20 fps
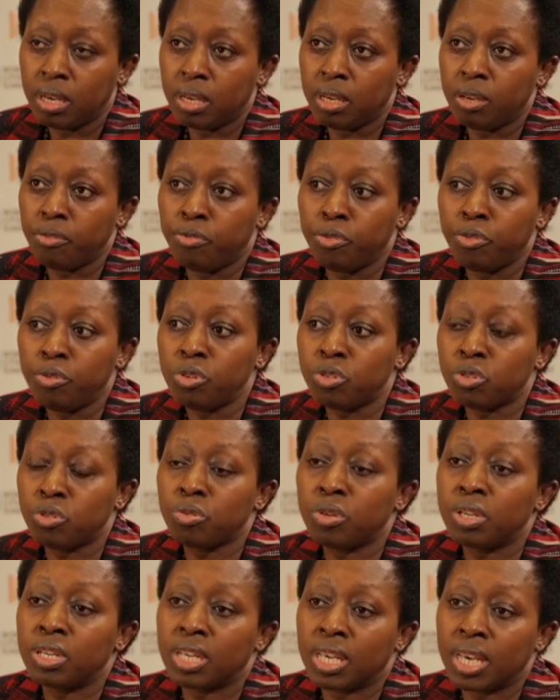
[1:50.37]
if you
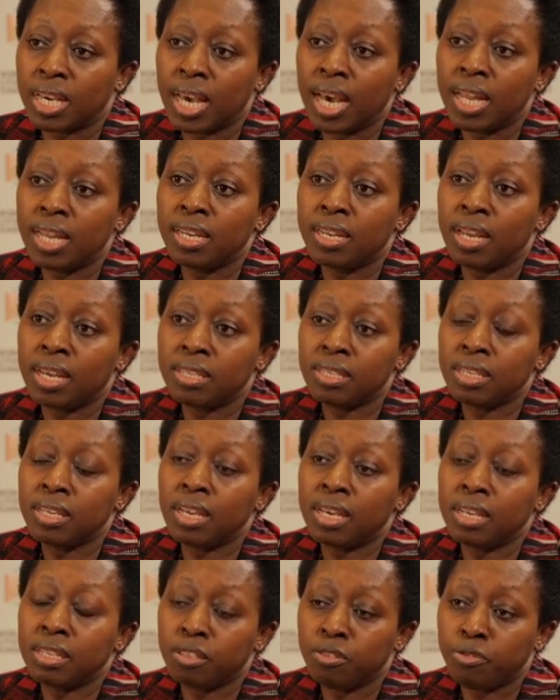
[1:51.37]
stood in Kigali in
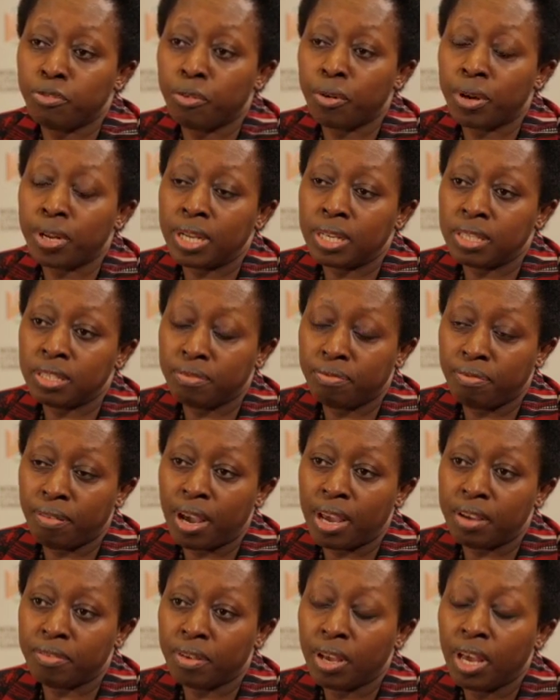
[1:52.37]
1994 and
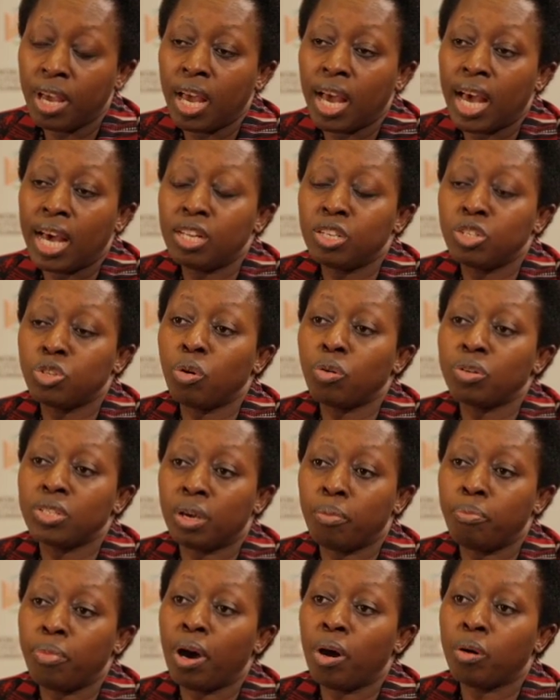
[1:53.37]
95 and talked
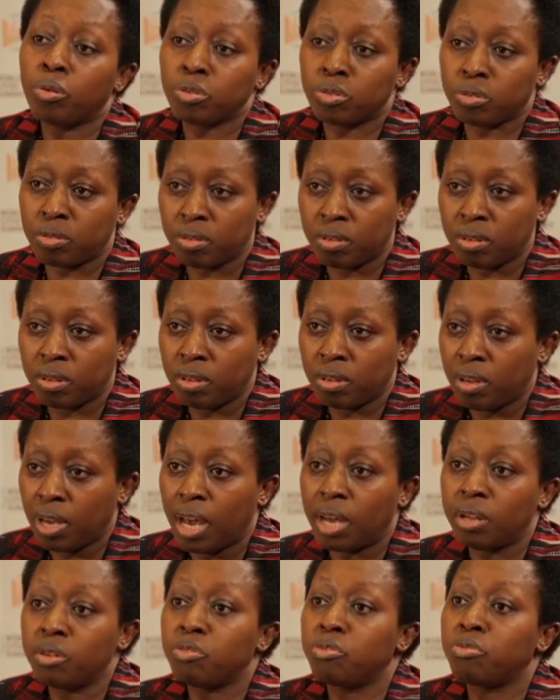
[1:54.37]
about
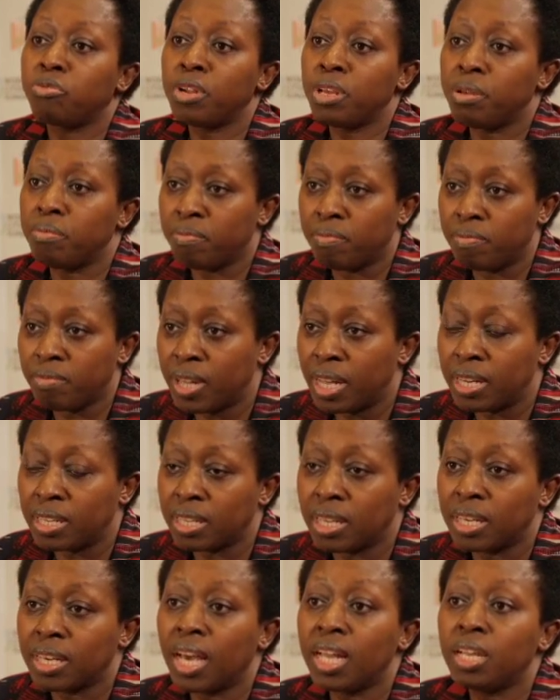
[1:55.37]
a dream
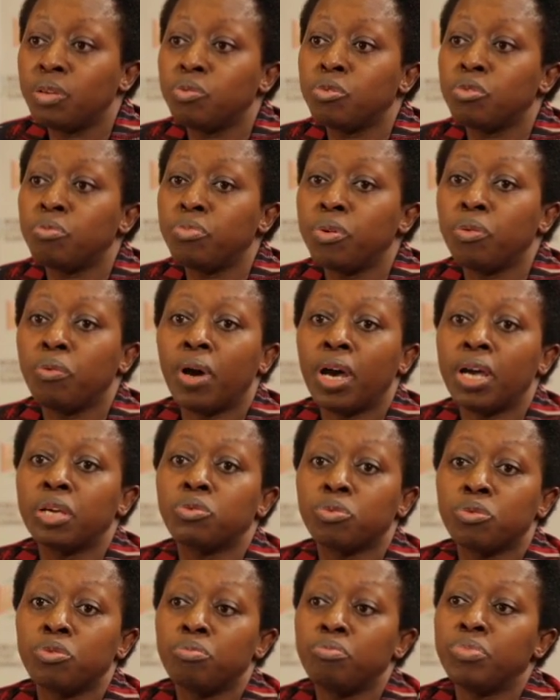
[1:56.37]
that Kigali would be where
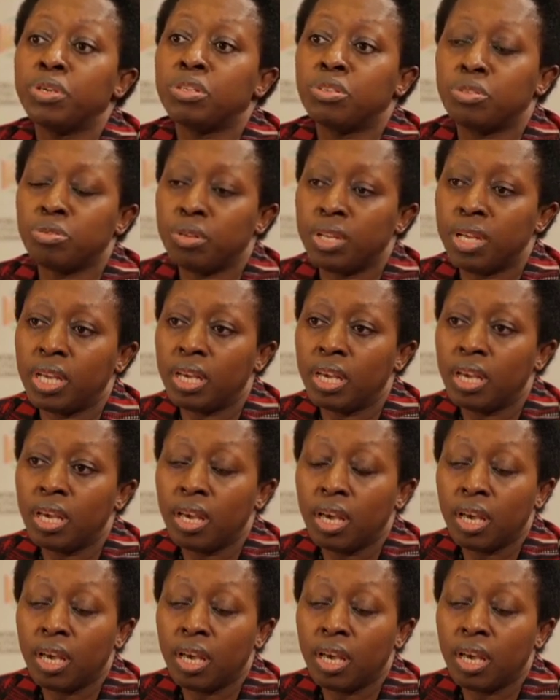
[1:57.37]
it would be today,